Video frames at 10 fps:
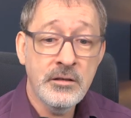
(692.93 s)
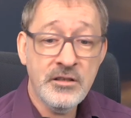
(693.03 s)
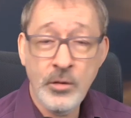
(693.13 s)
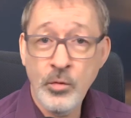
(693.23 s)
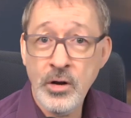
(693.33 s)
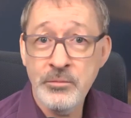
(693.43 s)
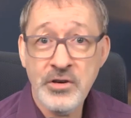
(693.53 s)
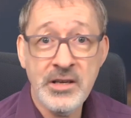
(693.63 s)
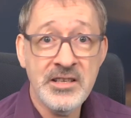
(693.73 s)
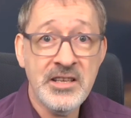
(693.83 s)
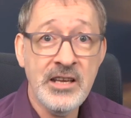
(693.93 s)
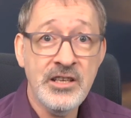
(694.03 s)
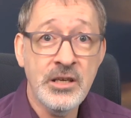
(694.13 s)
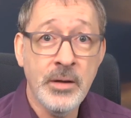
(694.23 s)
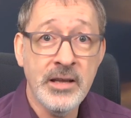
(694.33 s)
So what I'm trying to say
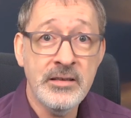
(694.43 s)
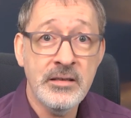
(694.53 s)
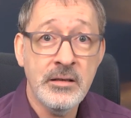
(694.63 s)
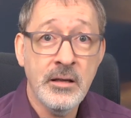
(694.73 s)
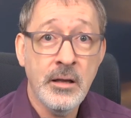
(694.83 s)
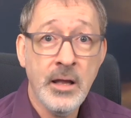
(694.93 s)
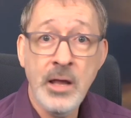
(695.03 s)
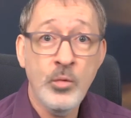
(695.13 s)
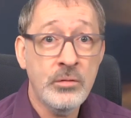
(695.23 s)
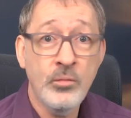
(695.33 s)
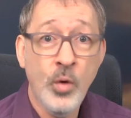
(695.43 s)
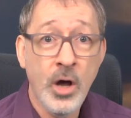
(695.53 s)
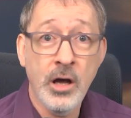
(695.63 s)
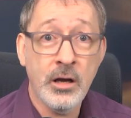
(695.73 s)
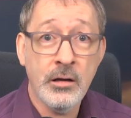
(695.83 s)
to you is it wouldn't
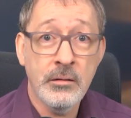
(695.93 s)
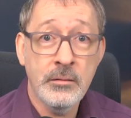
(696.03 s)
work.